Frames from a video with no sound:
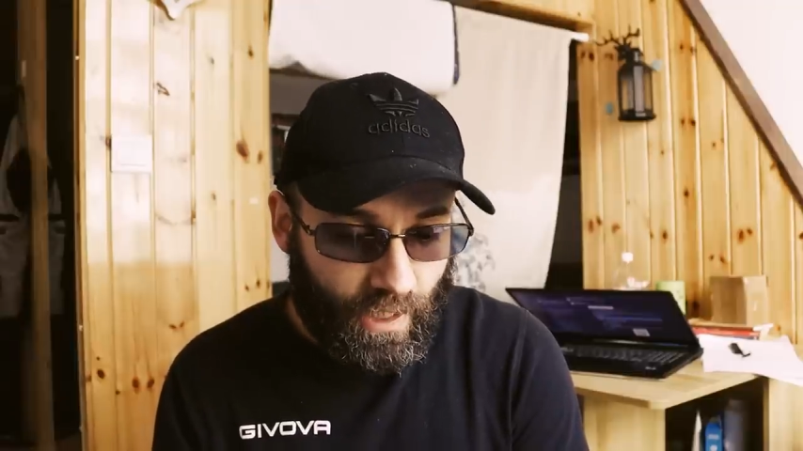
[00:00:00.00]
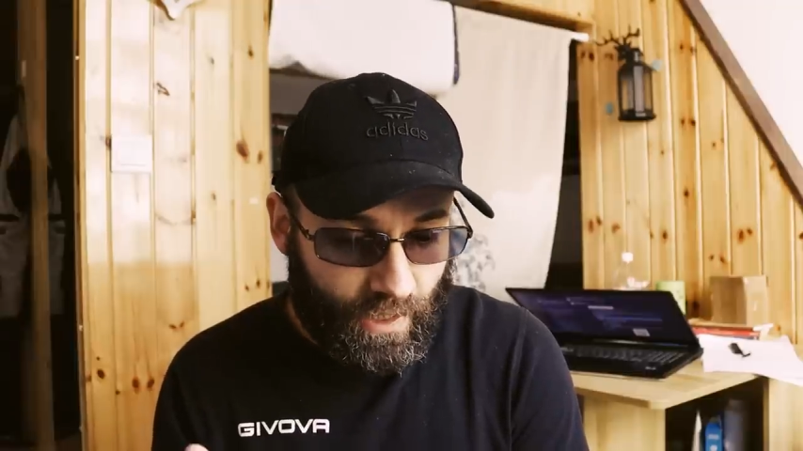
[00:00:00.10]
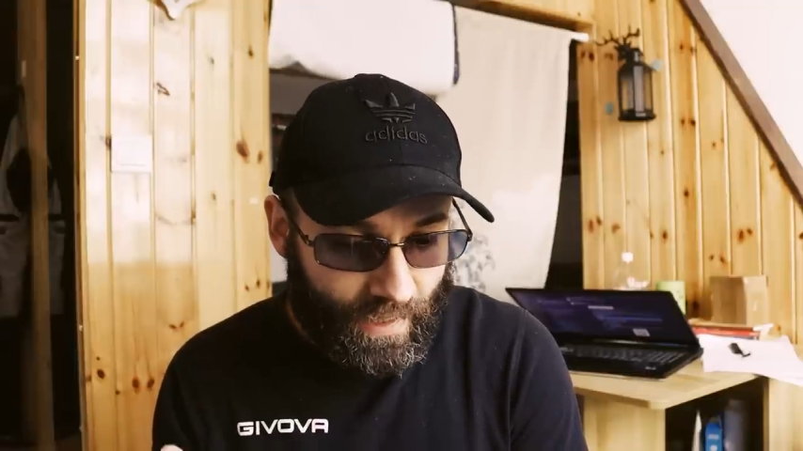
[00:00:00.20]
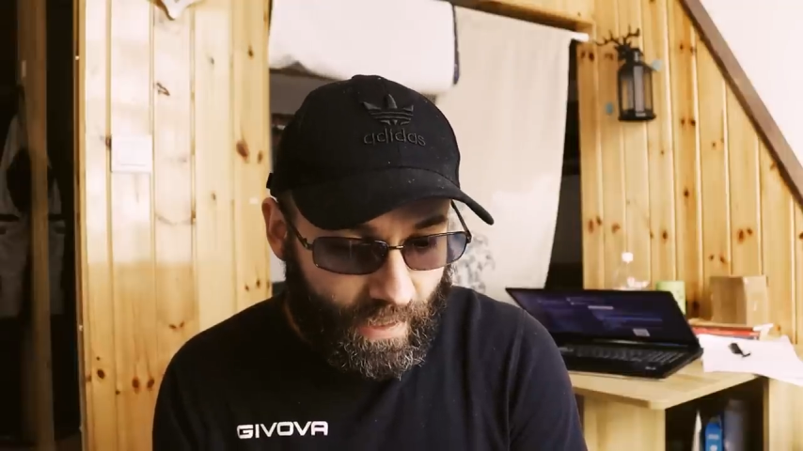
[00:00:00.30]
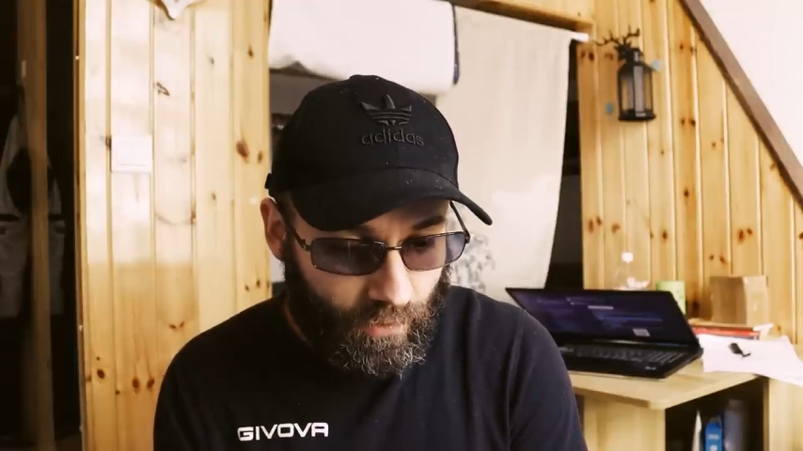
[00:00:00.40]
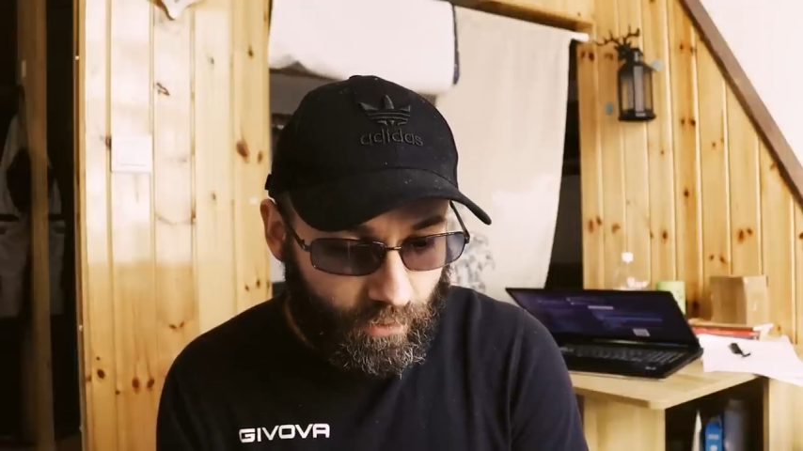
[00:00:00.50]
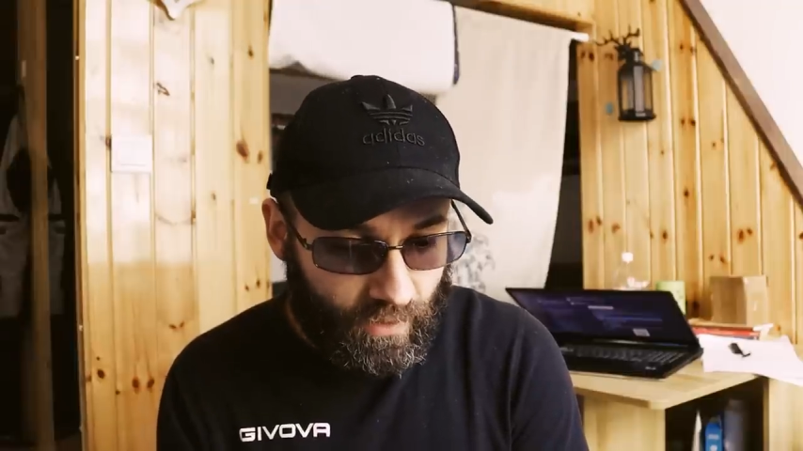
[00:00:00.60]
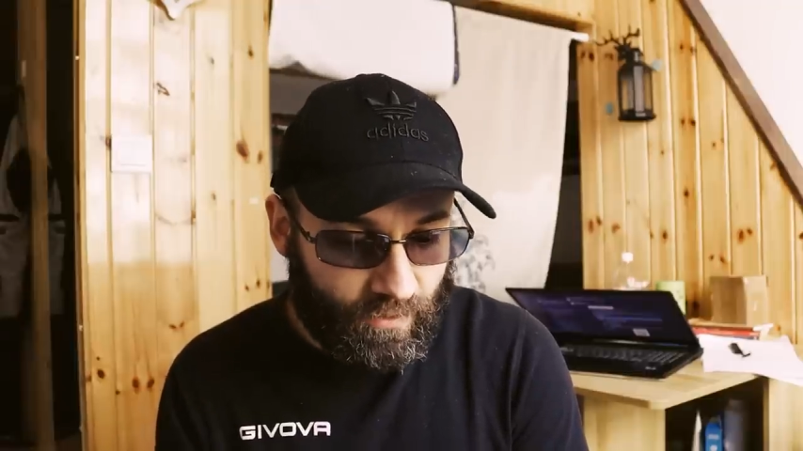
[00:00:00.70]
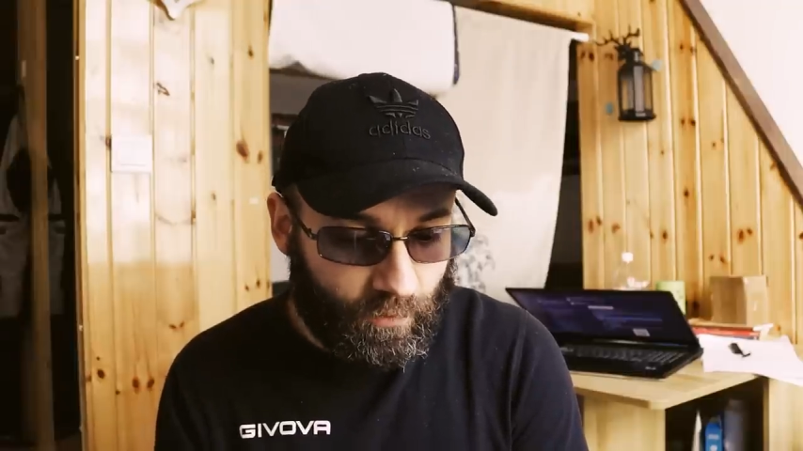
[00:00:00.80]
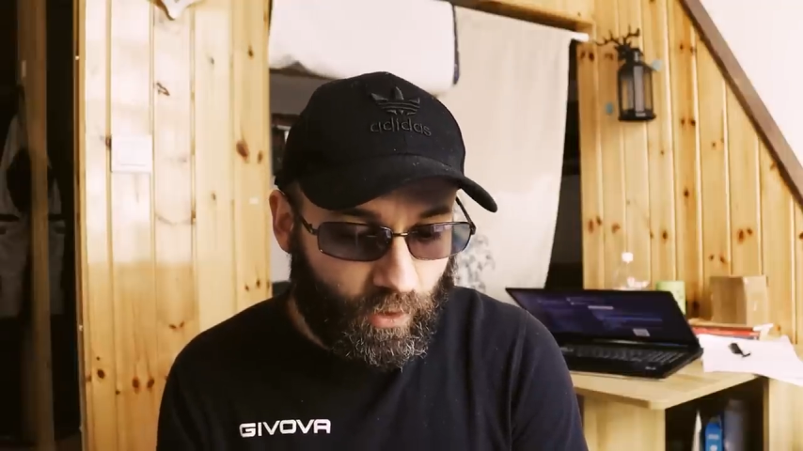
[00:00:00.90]
Now
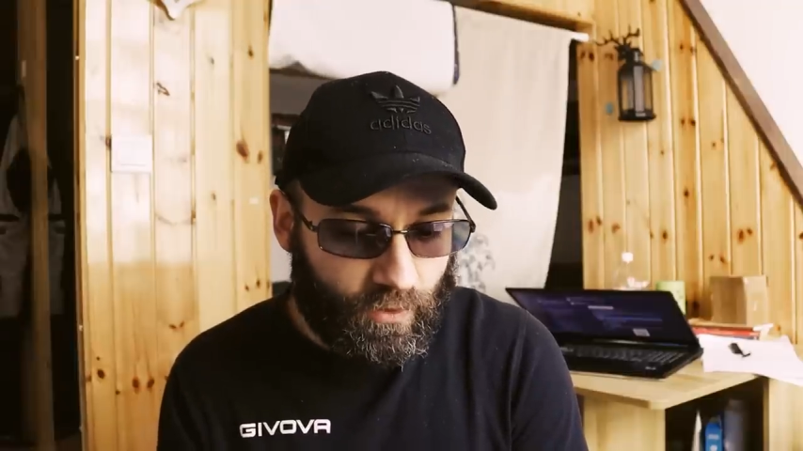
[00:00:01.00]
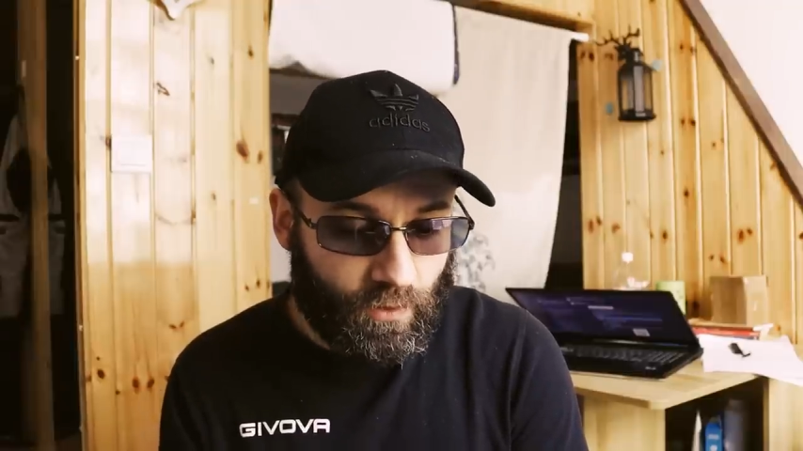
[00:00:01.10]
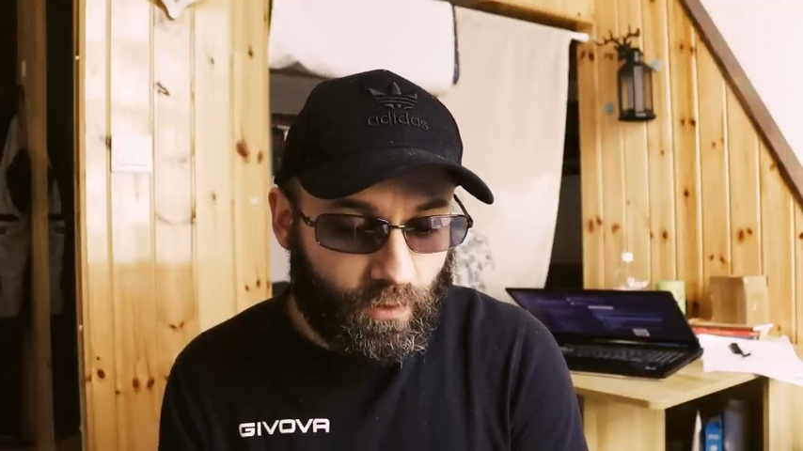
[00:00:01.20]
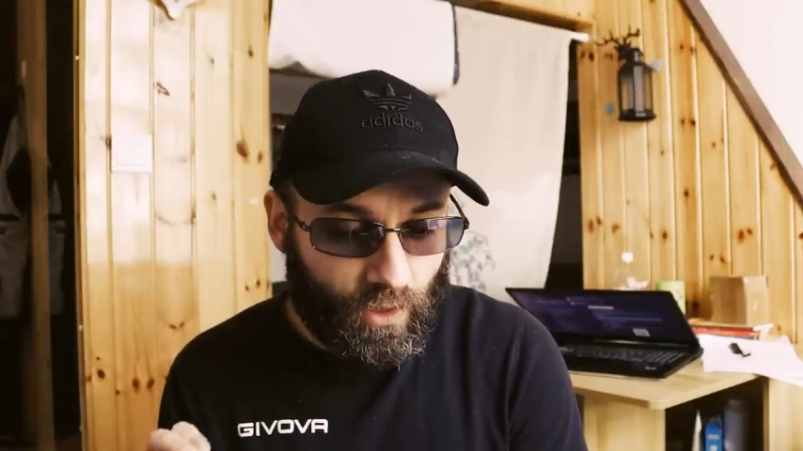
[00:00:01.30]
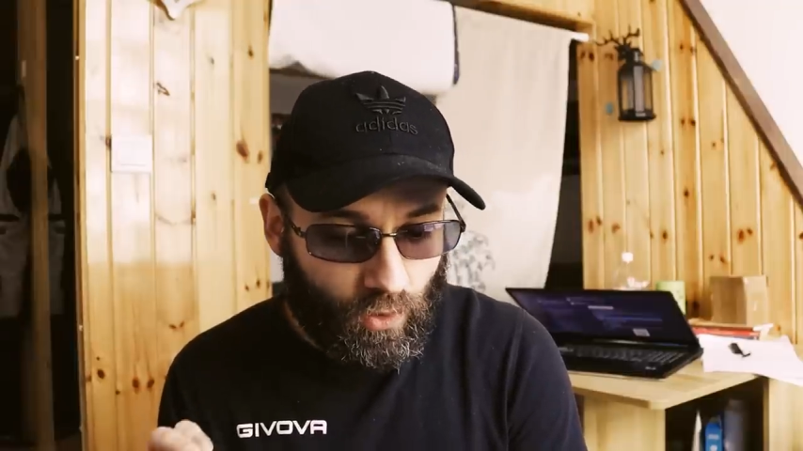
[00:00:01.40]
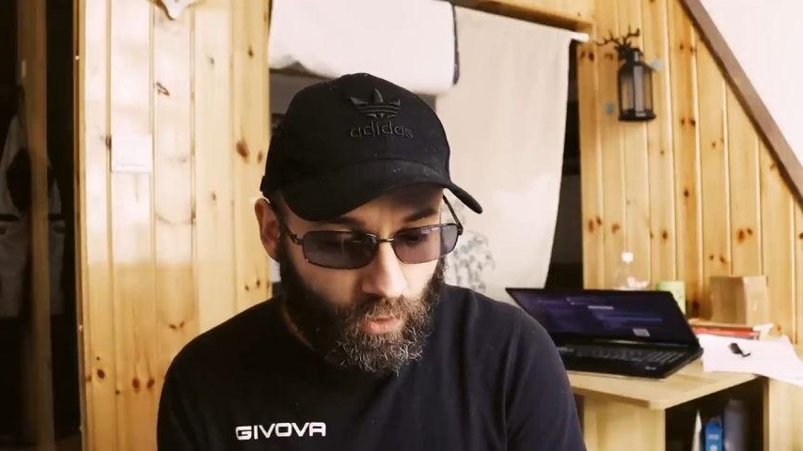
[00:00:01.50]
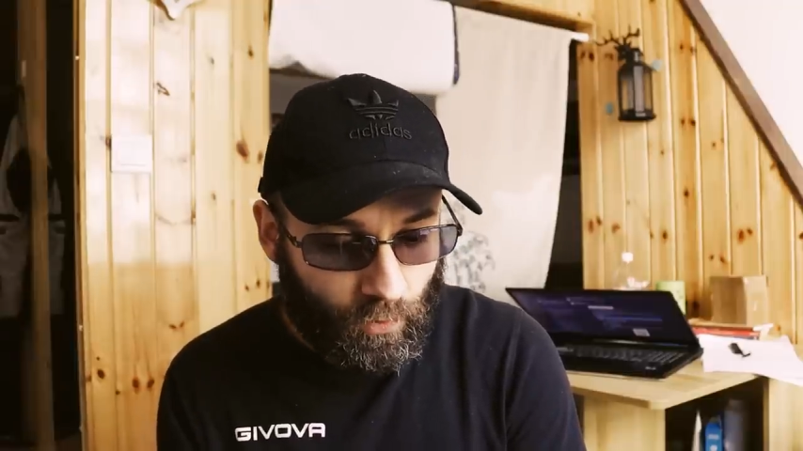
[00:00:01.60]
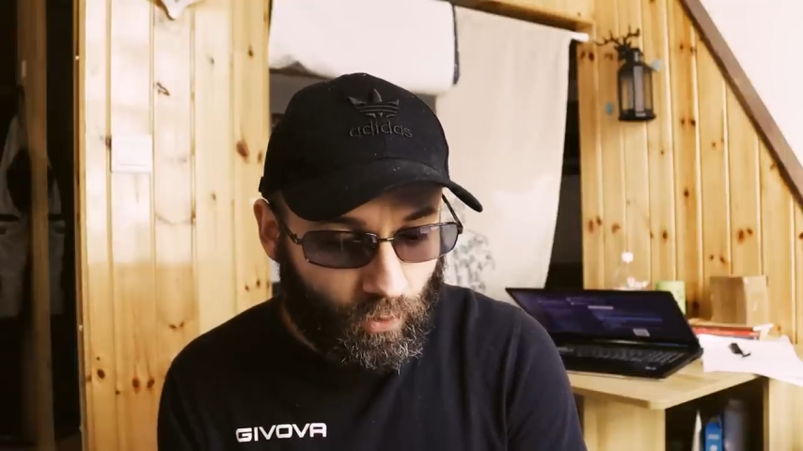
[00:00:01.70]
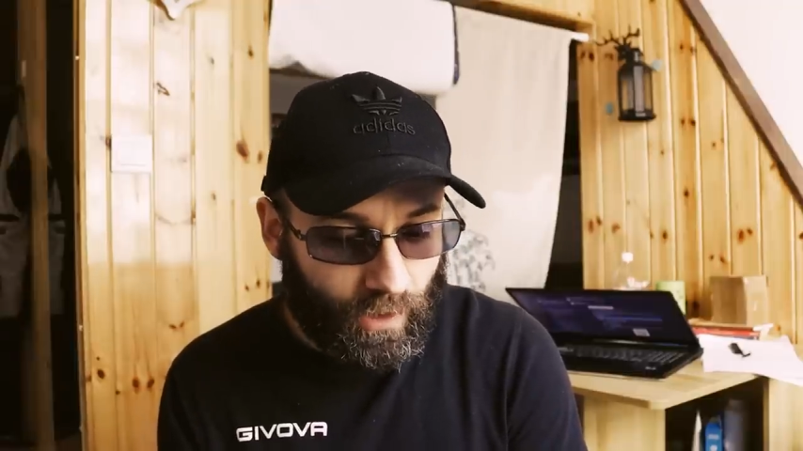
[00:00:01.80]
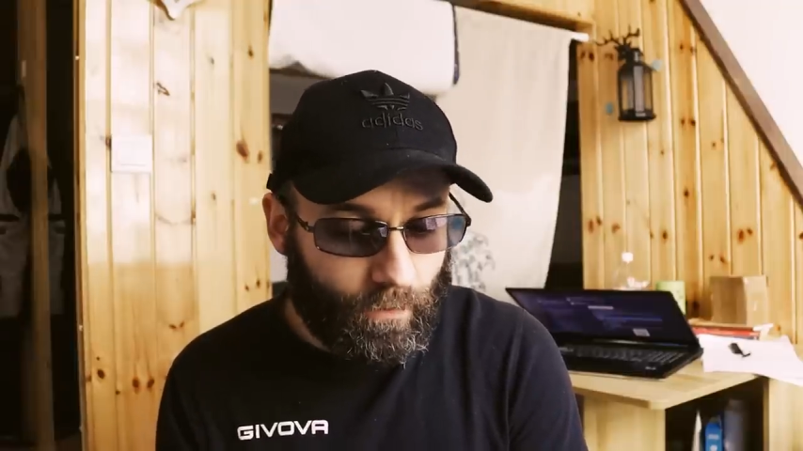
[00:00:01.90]
it's supposed to
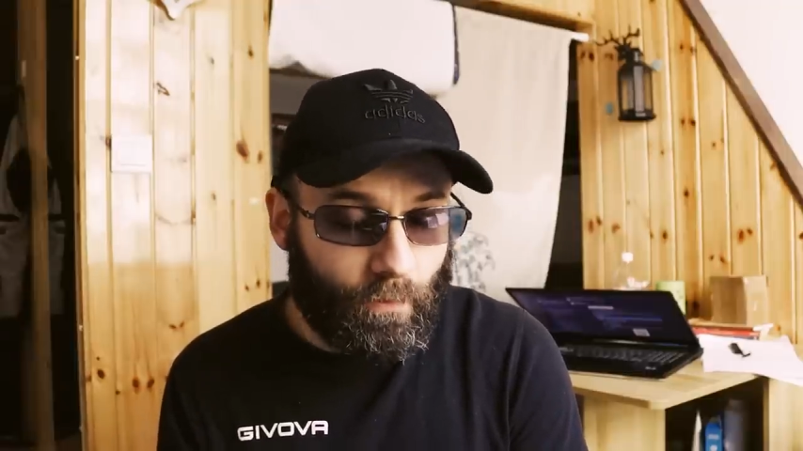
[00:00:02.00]
incorporate